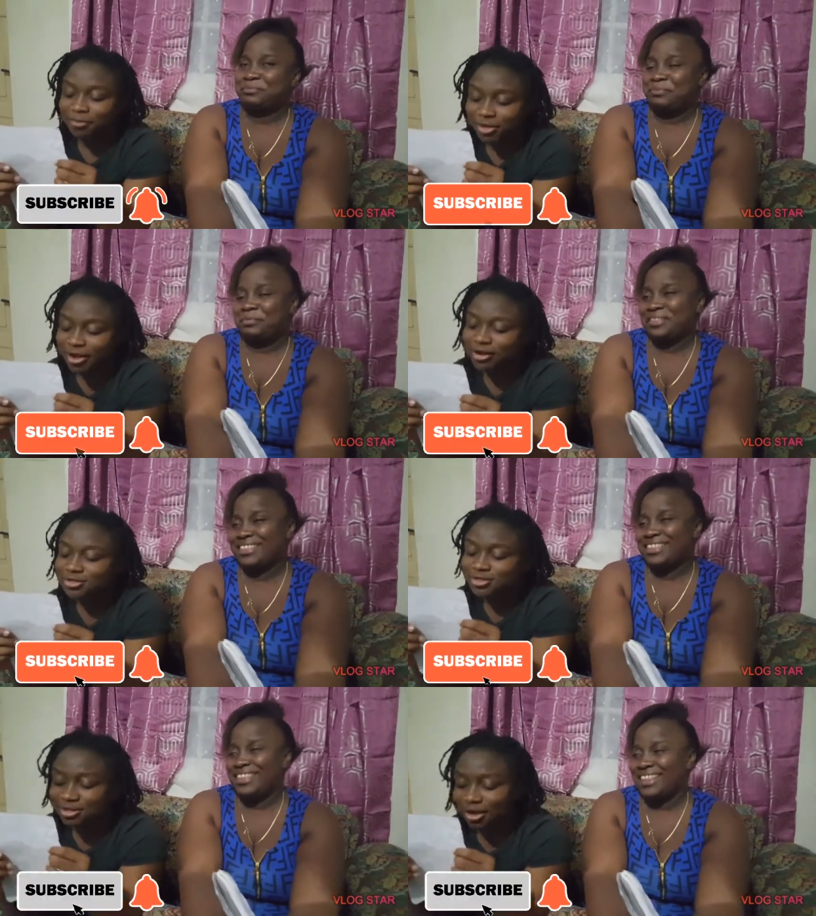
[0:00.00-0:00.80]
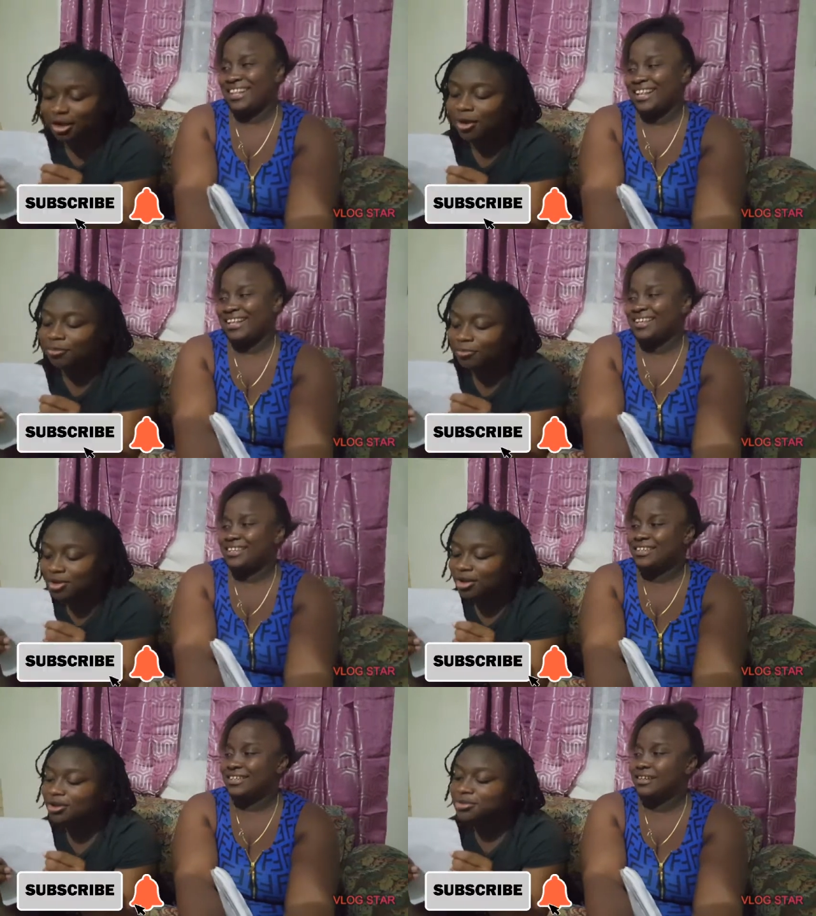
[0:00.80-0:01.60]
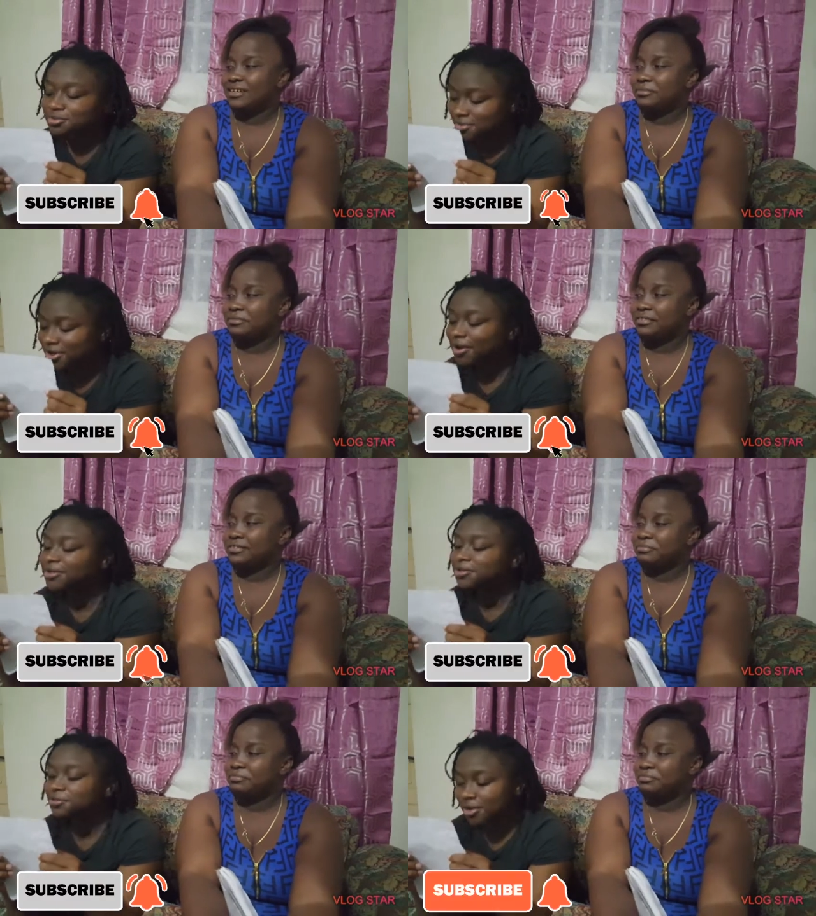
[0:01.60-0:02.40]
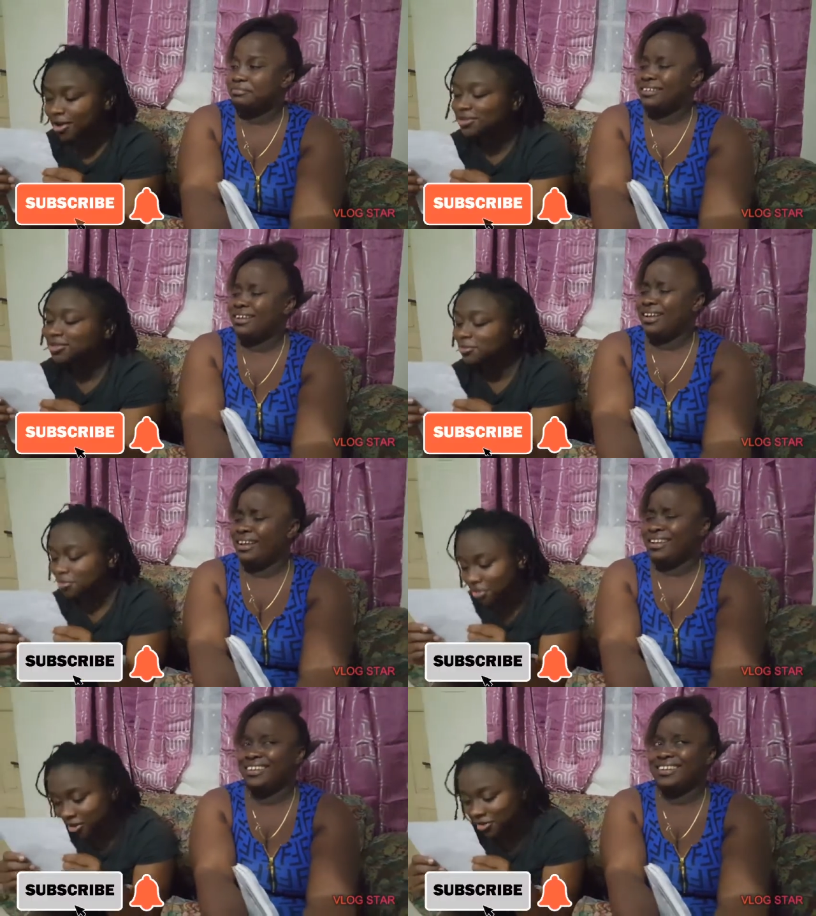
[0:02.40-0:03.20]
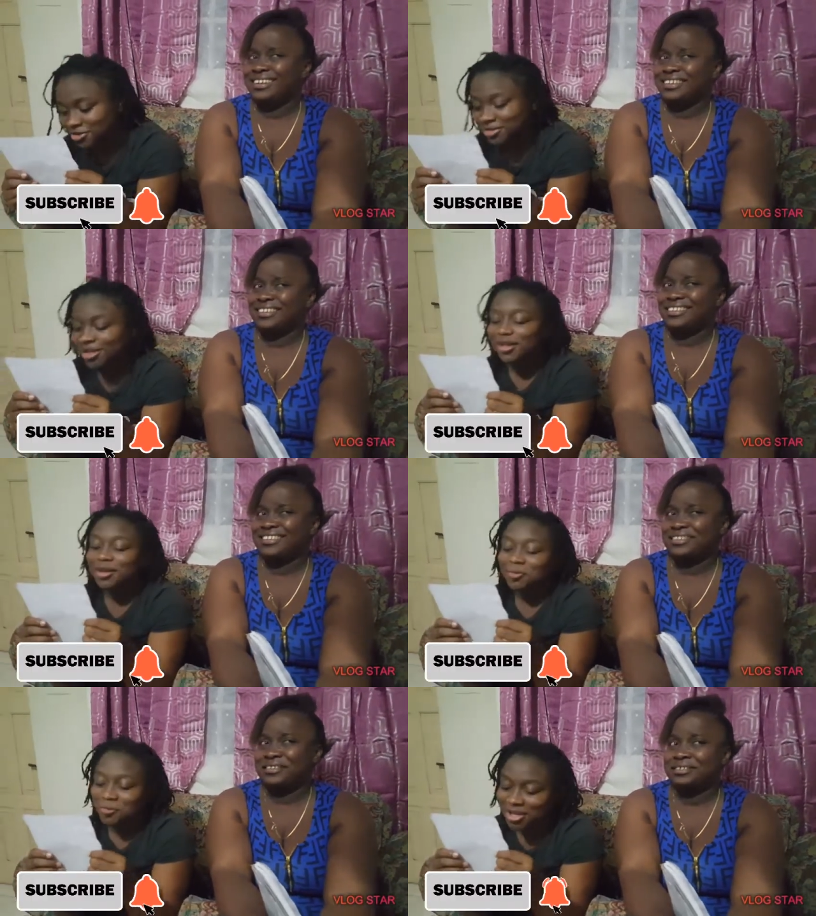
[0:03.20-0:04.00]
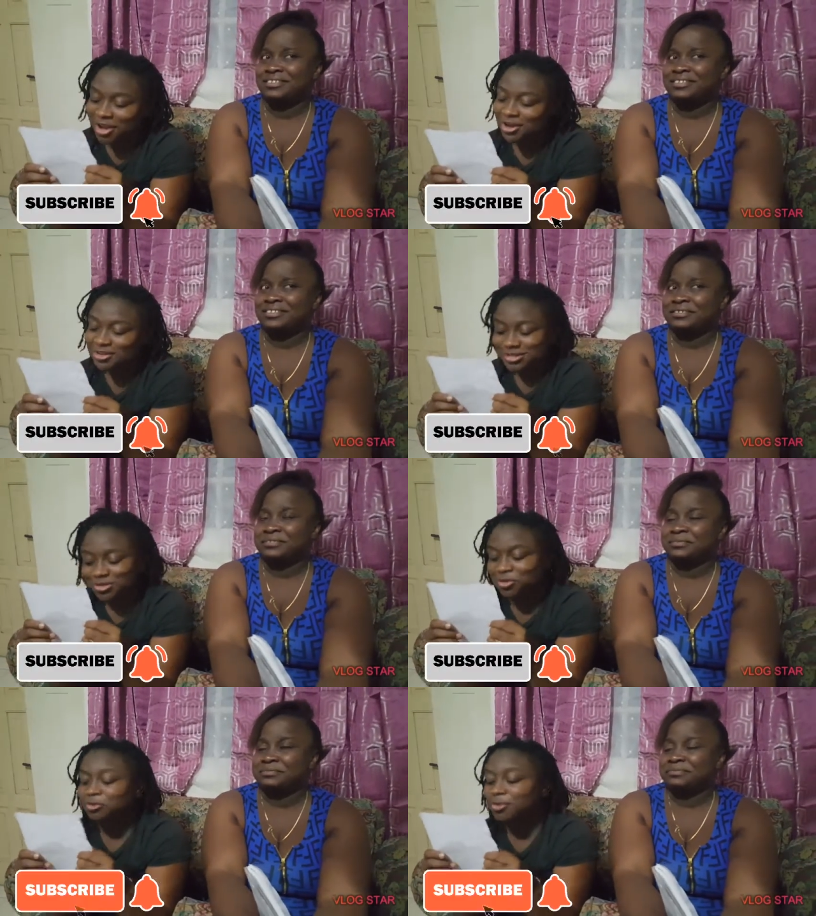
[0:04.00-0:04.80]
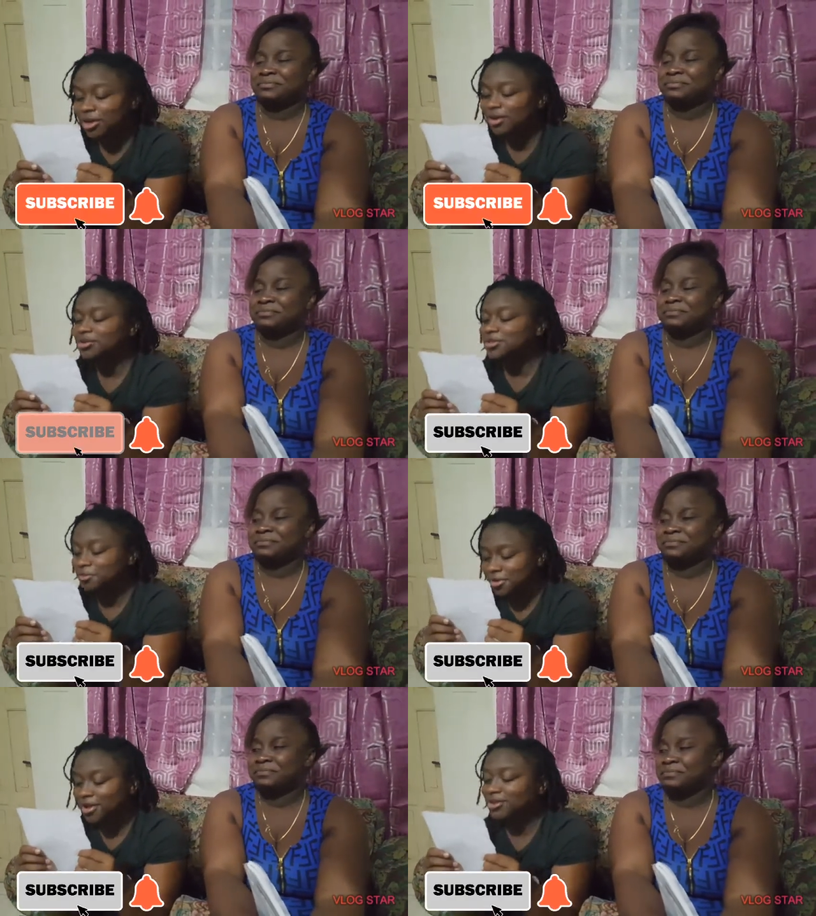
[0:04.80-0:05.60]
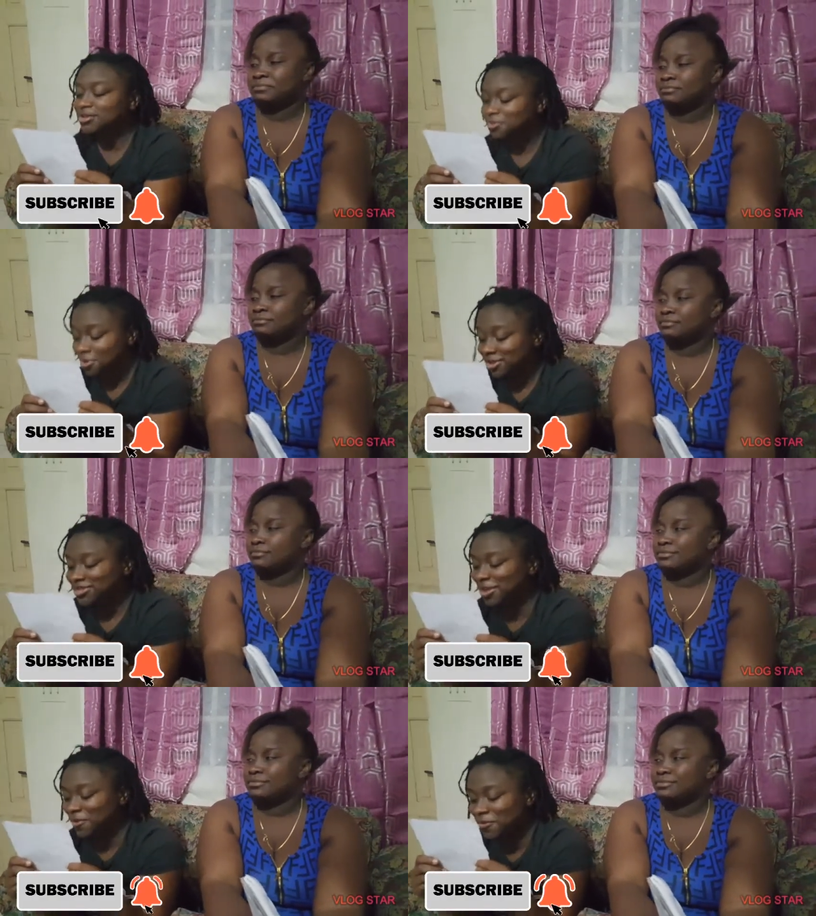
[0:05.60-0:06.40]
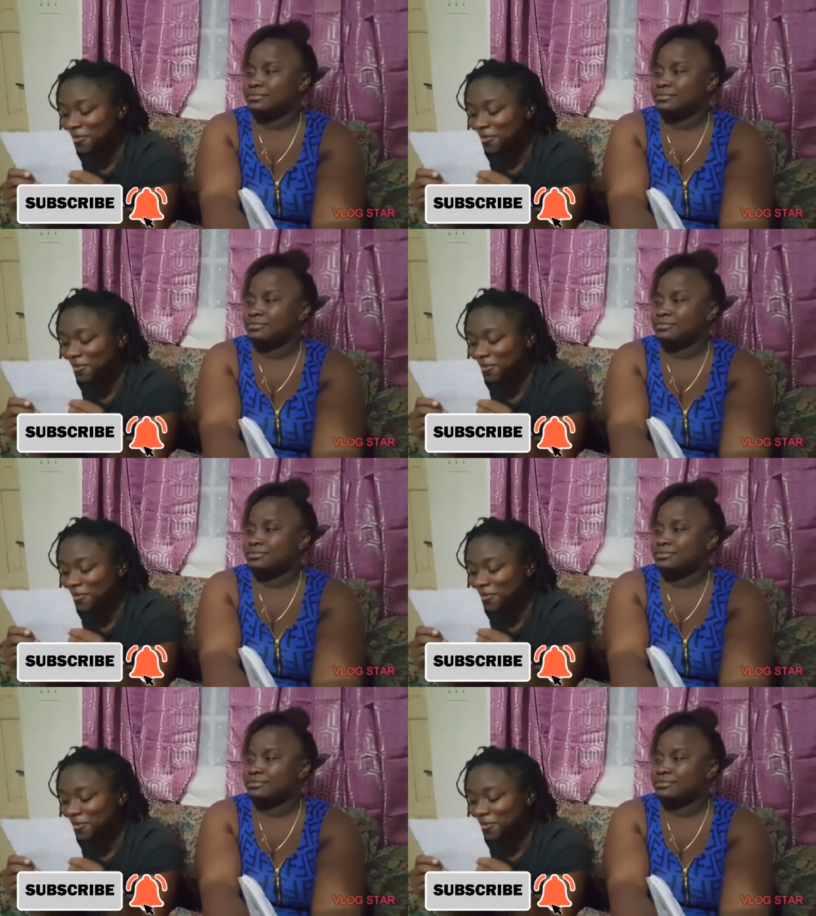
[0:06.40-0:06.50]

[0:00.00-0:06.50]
Speaker 1: beers, stop, beers, beers, beers, beers. beers beers, the beers, beers, beers,